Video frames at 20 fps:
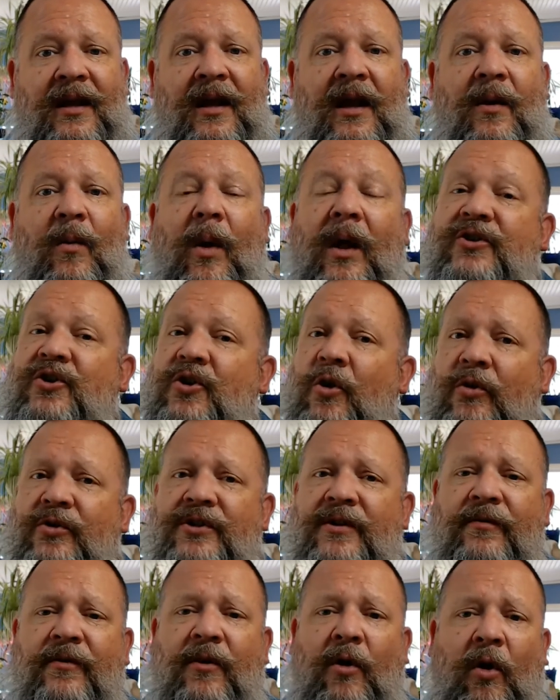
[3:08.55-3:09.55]
While
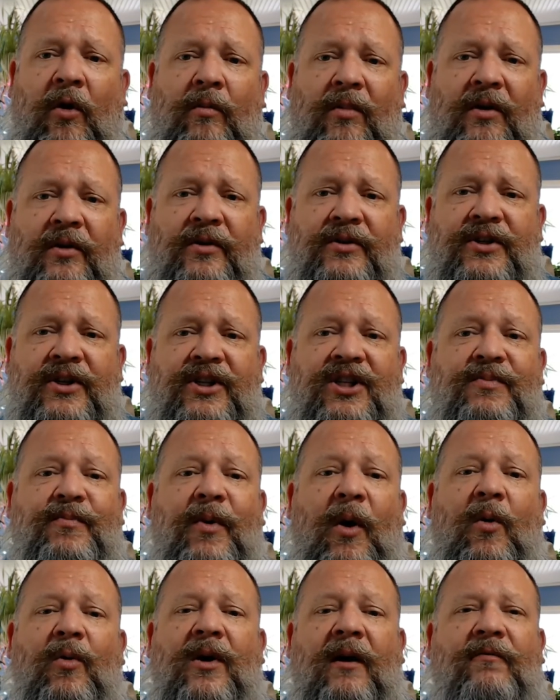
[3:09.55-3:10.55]
Joseph Goebbels
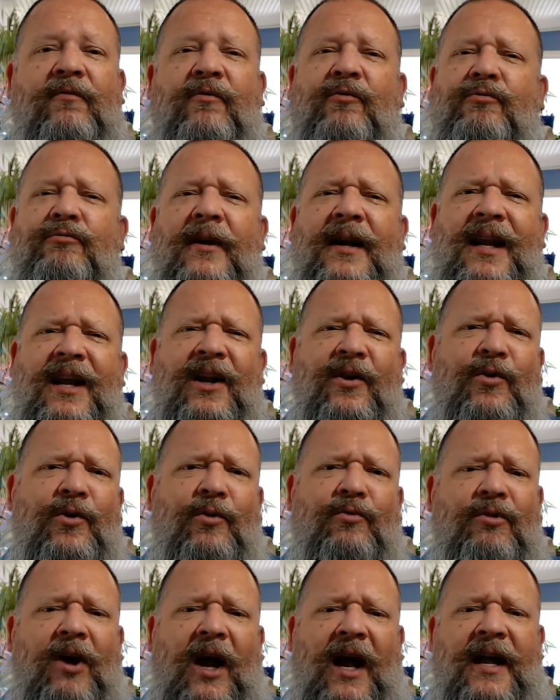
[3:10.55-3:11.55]
spoke of ridding the
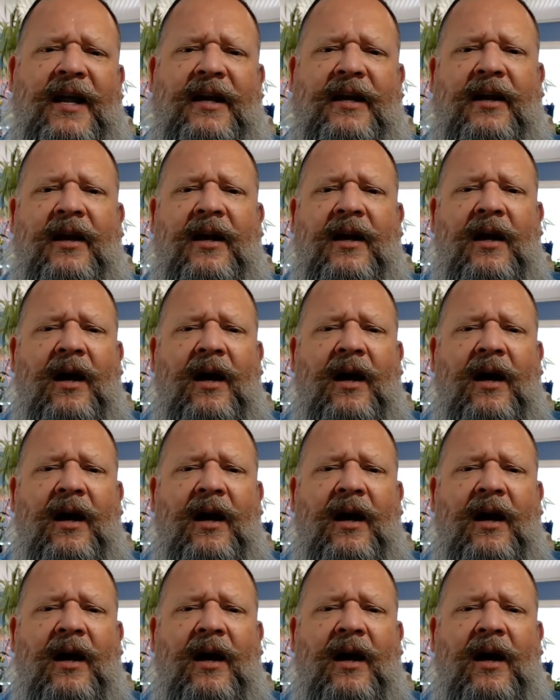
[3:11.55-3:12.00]
Reich